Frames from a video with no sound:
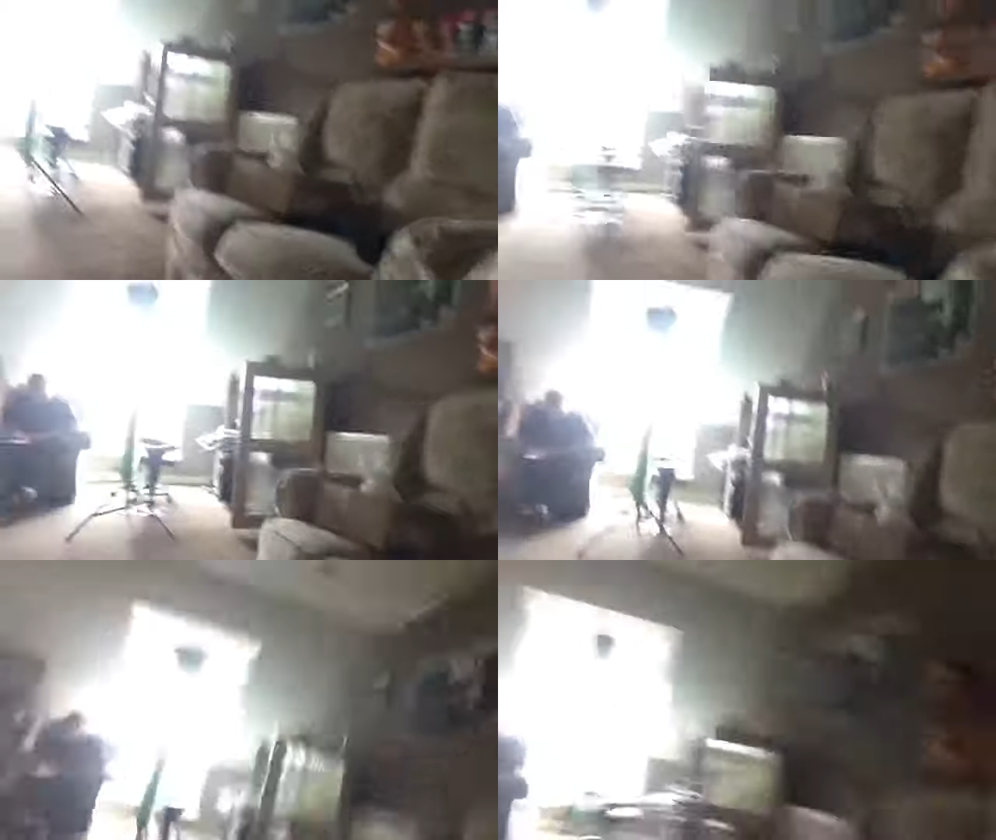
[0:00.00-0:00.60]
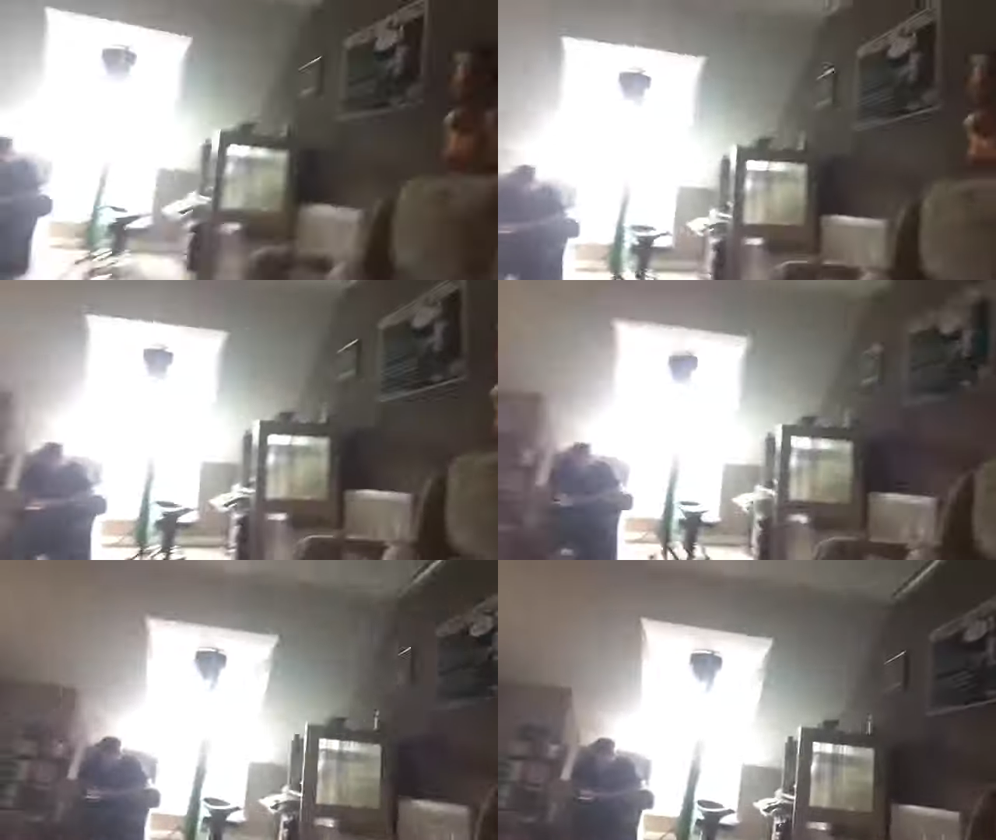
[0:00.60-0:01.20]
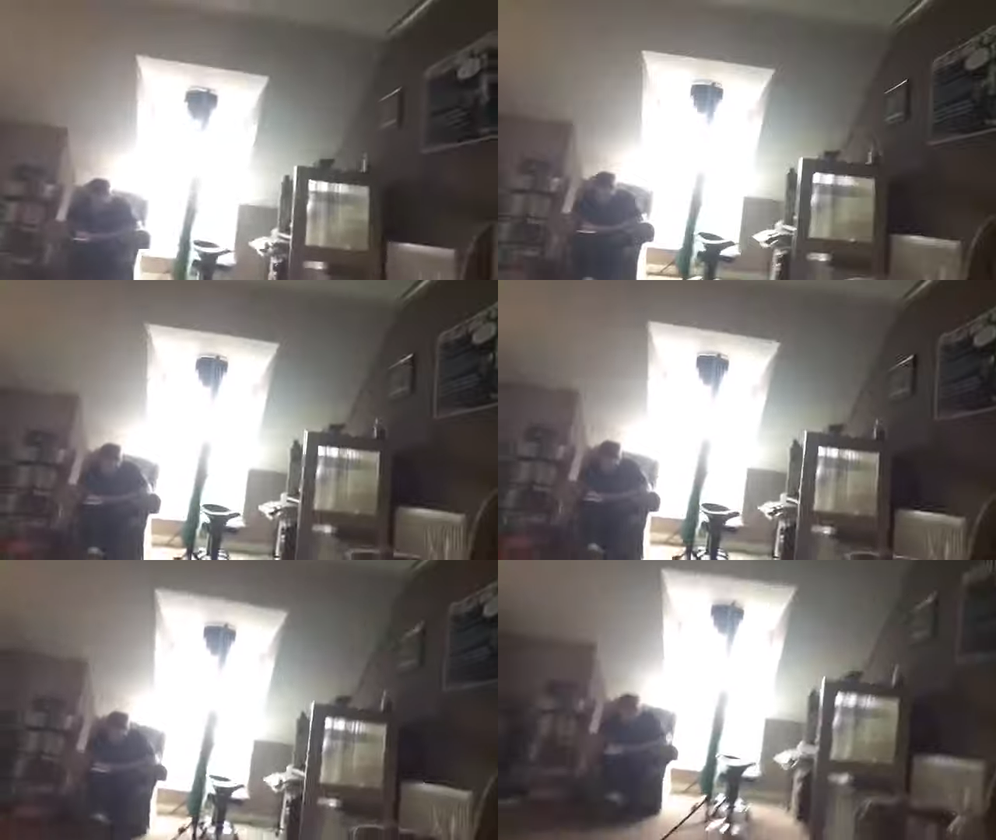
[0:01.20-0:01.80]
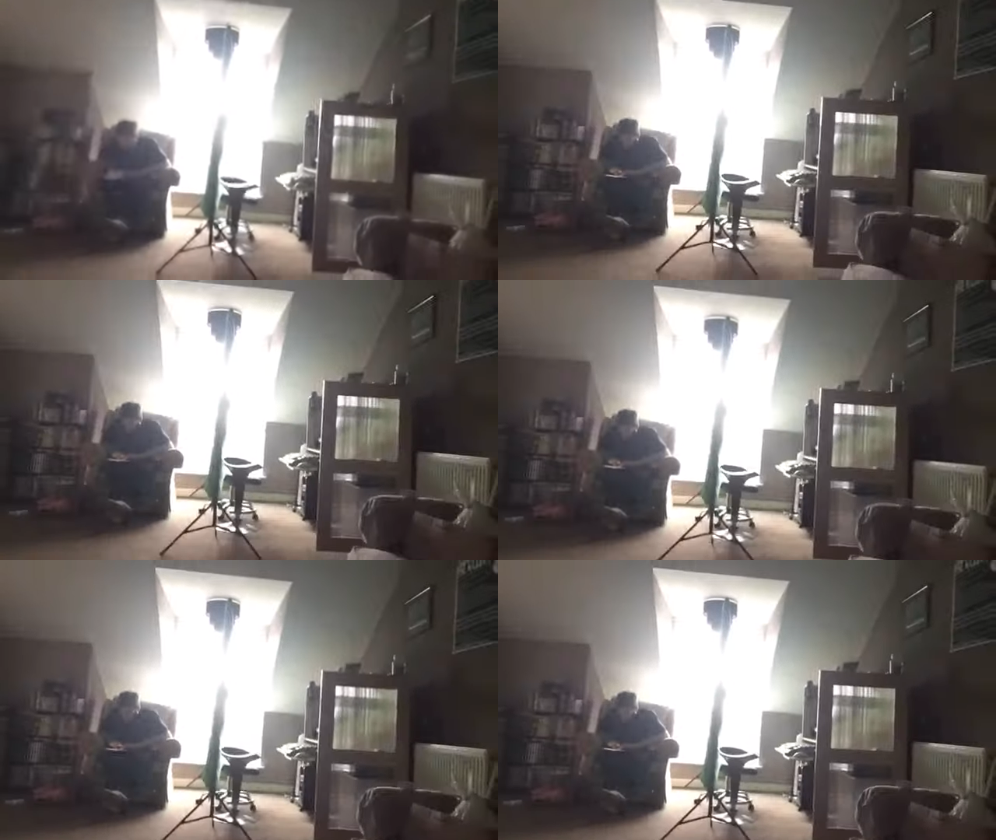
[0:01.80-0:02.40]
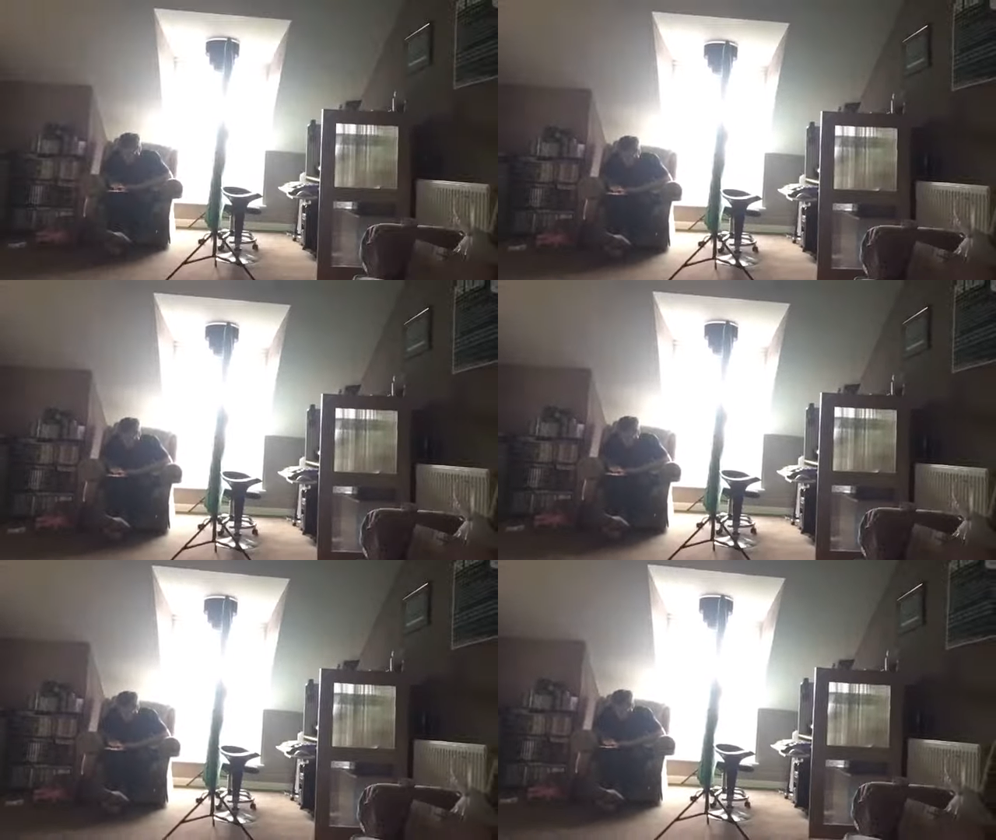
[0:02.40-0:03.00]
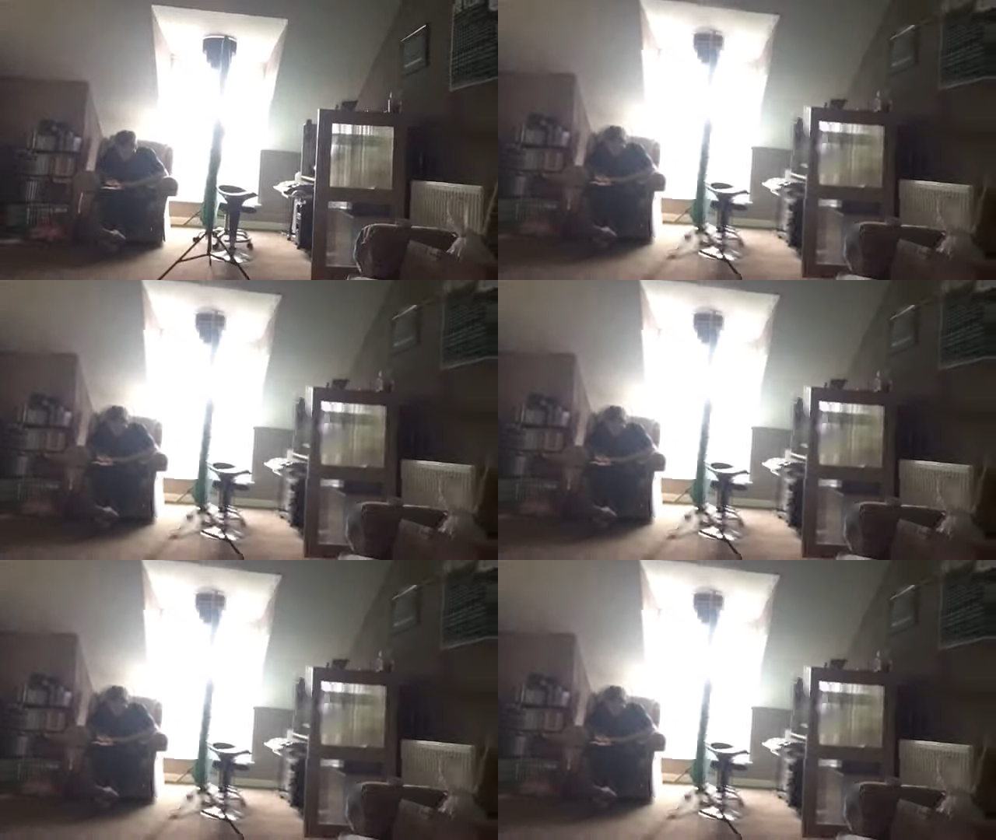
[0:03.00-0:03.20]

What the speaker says: (no speaker visible)